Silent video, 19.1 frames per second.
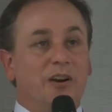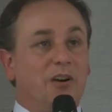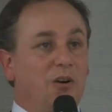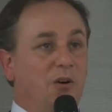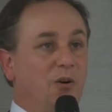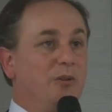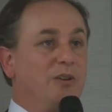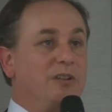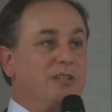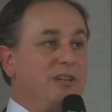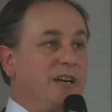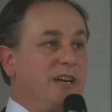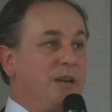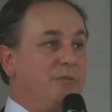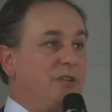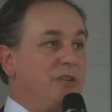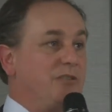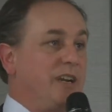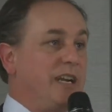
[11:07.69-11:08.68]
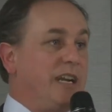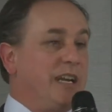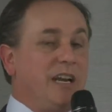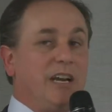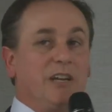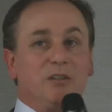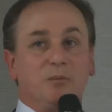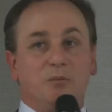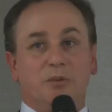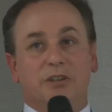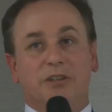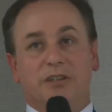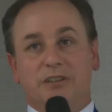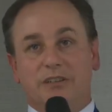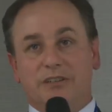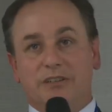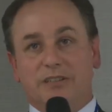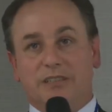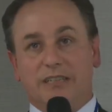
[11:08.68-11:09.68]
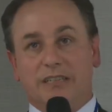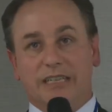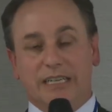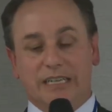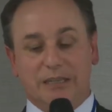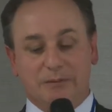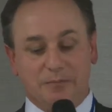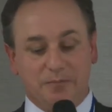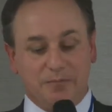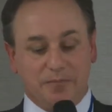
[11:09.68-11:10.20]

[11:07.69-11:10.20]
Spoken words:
all the time, and trading $100 billion a day.